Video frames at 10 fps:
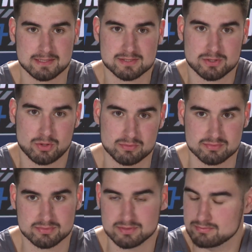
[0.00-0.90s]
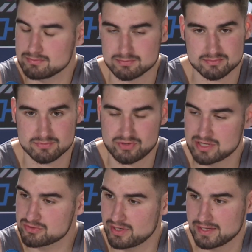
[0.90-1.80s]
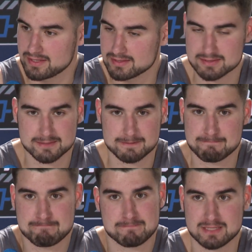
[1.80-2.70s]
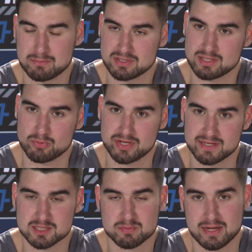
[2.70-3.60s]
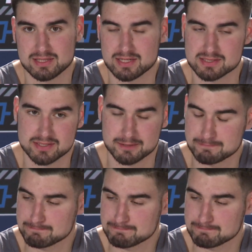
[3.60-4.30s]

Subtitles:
so frustrating. It's something that we didn't expect, like I said.